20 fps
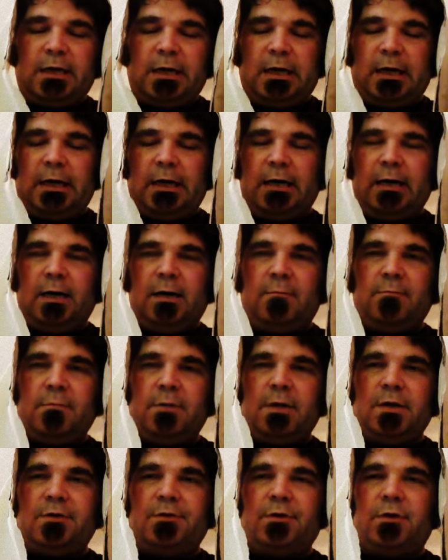
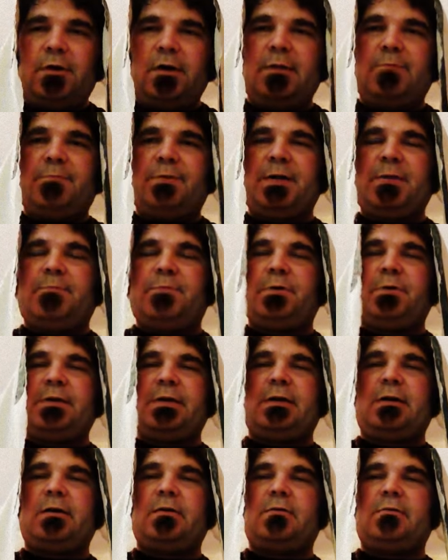The only people
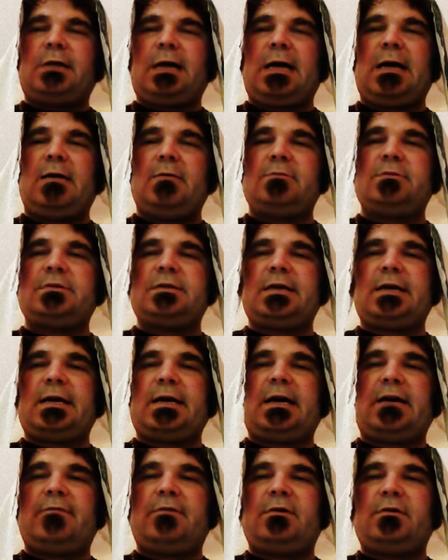that are allowed to
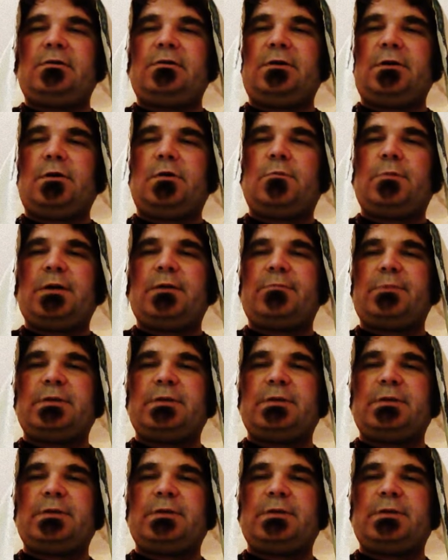have a little bit,